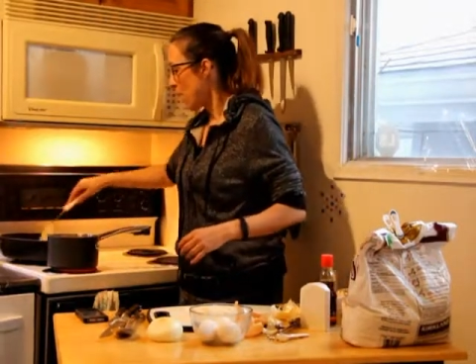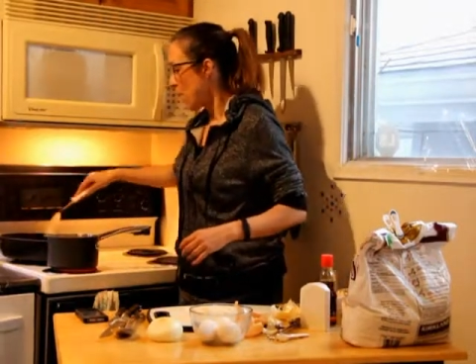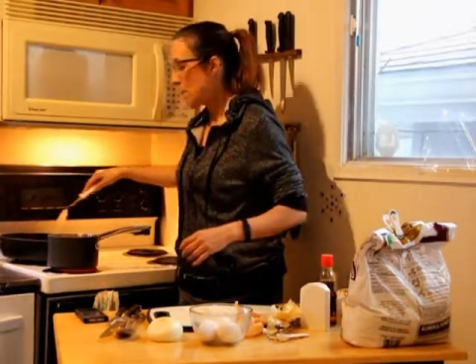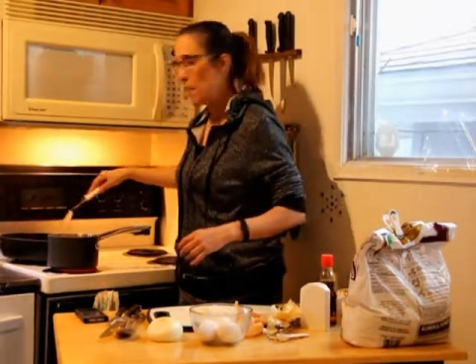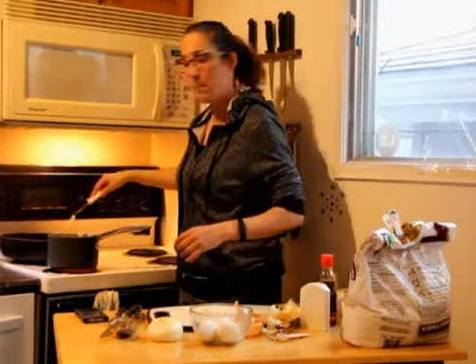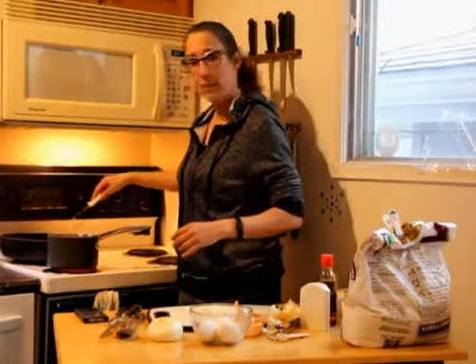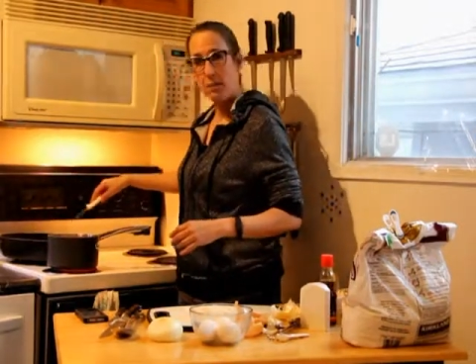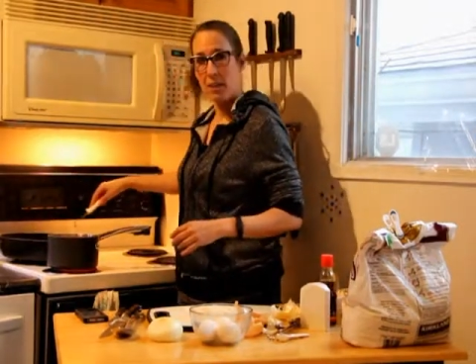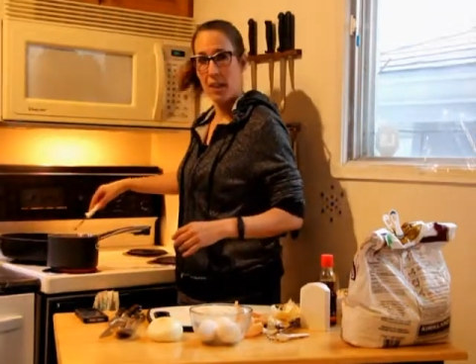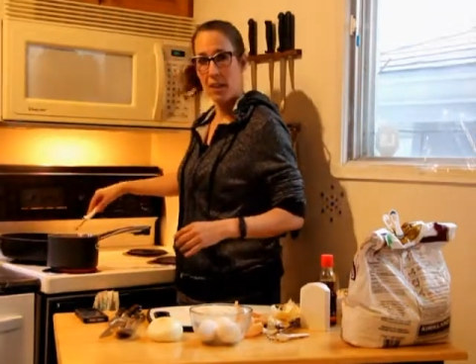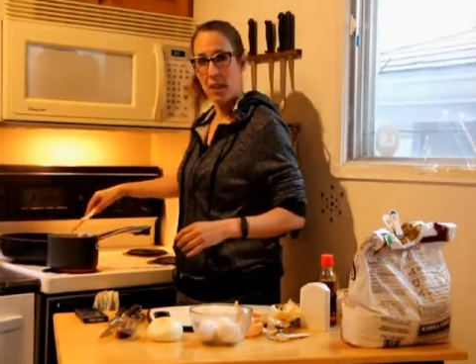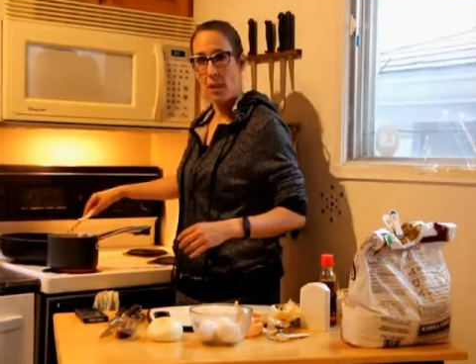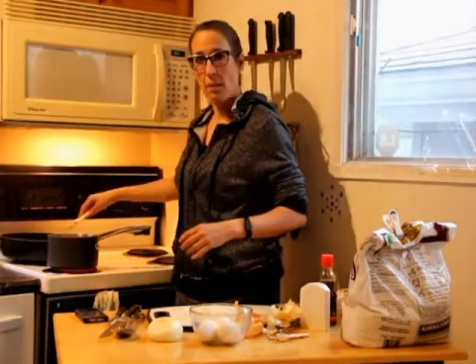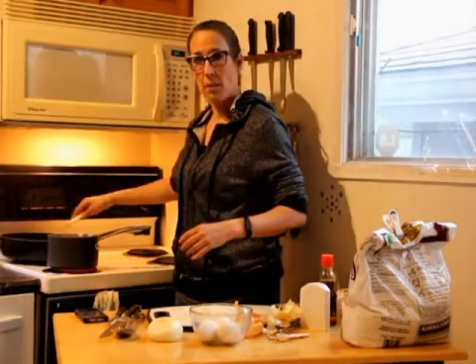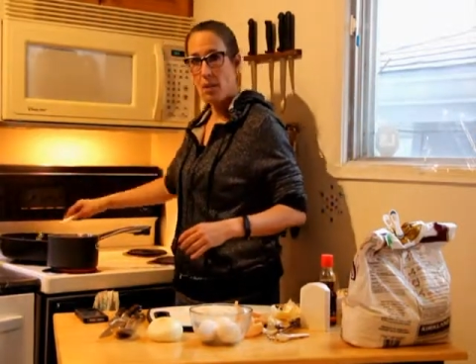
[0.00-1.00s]
why I'm able to make
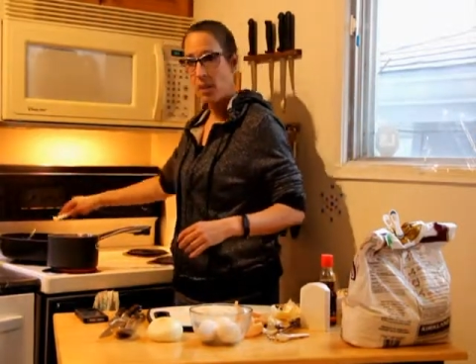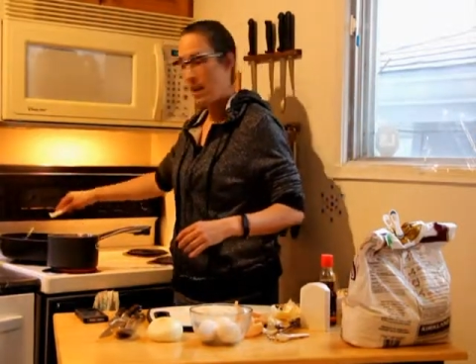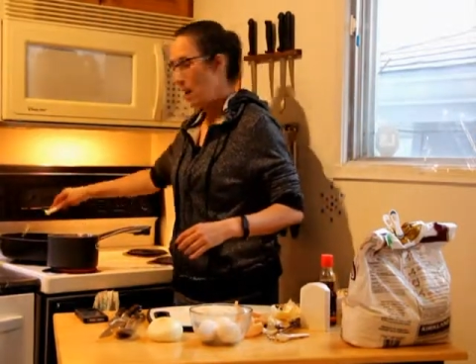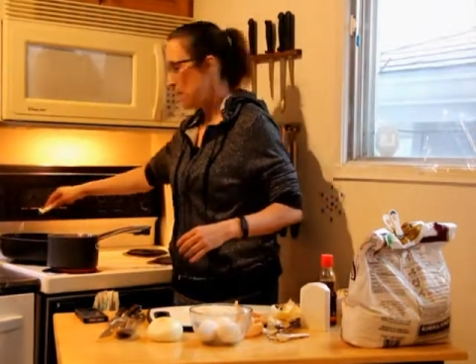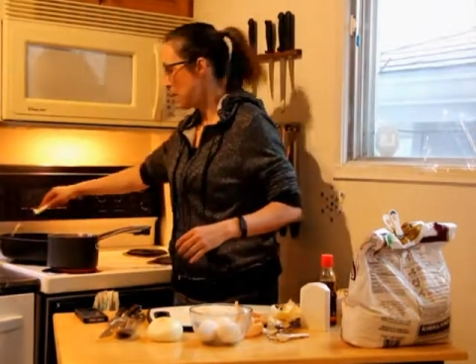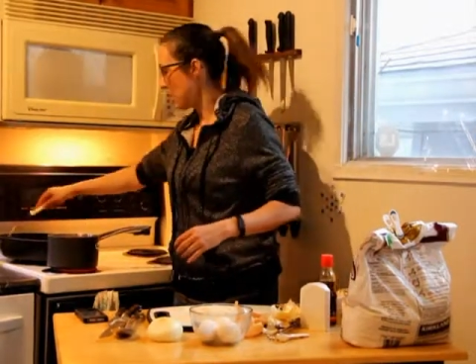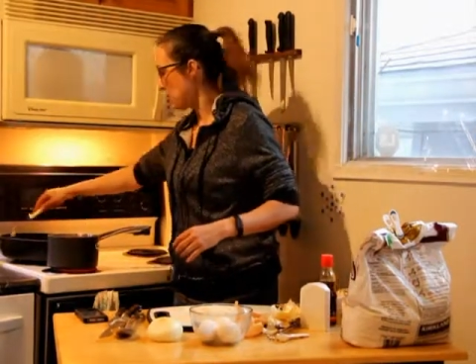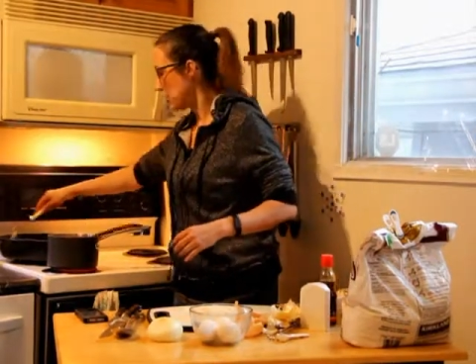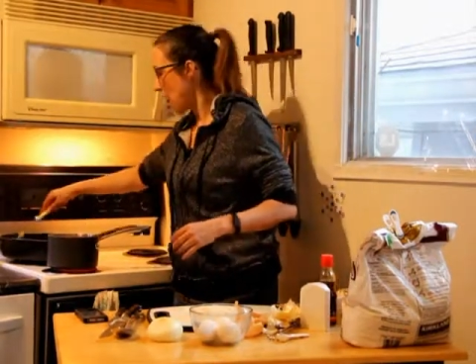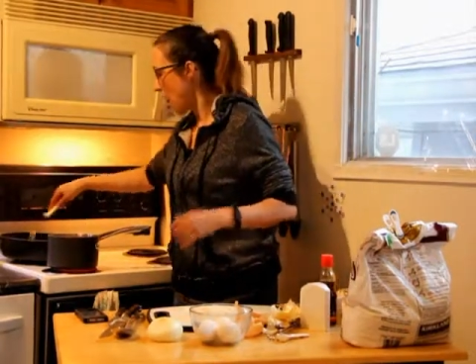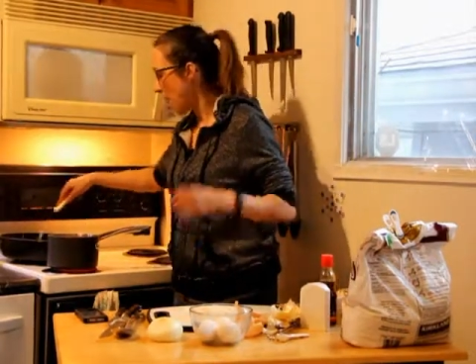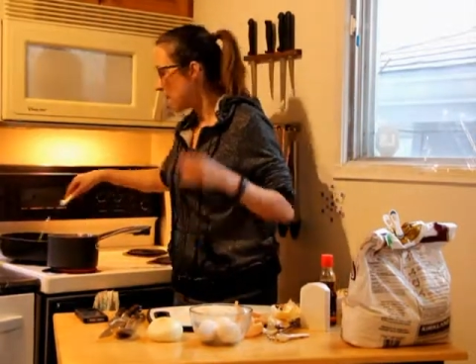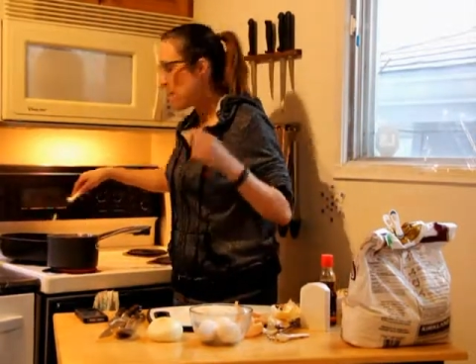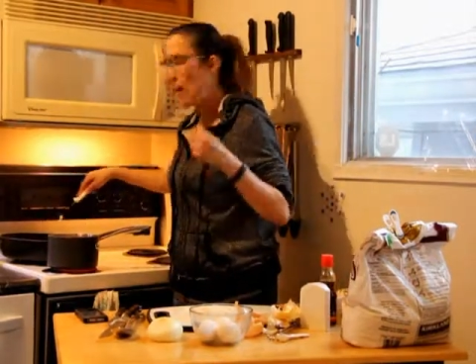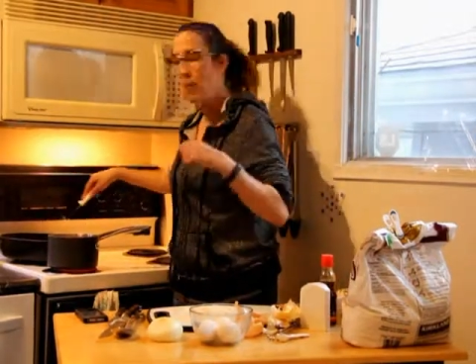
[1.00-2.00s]
supper tonight, because
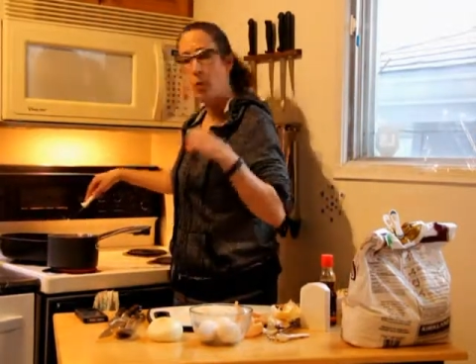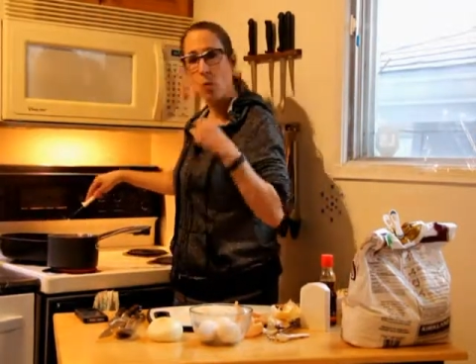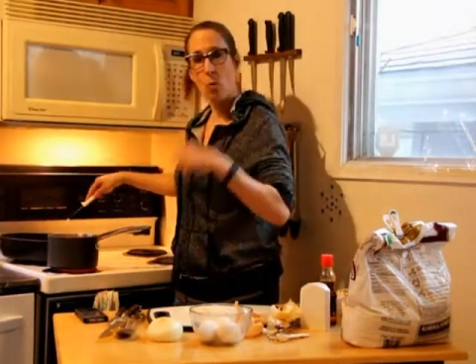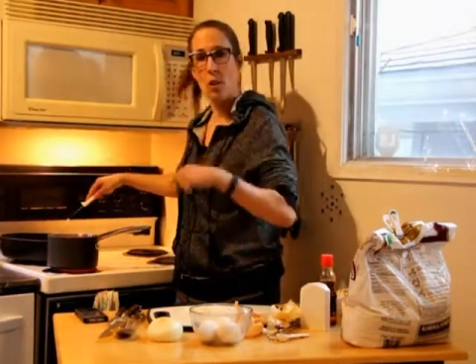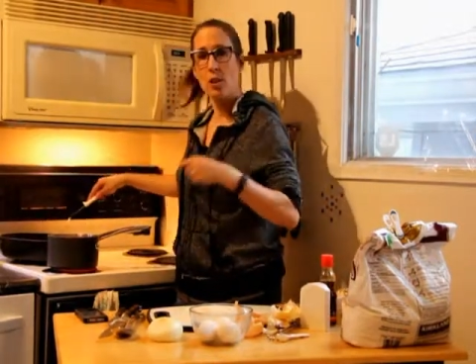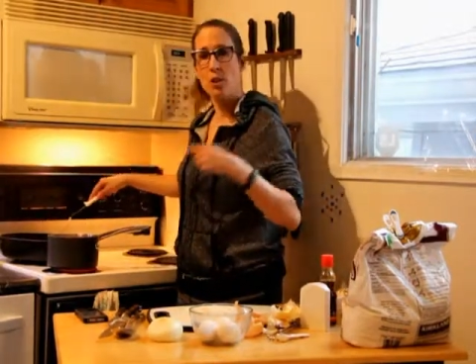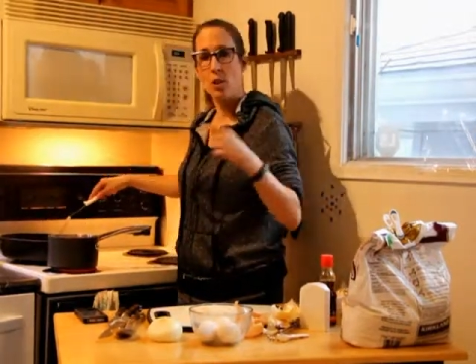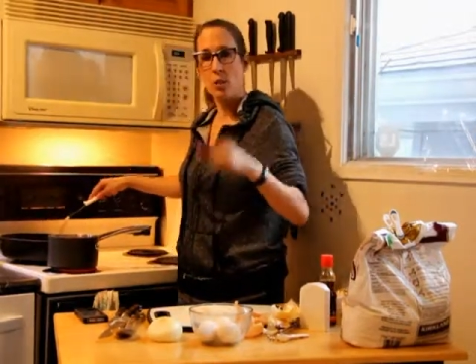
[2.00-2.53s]
I'm not the one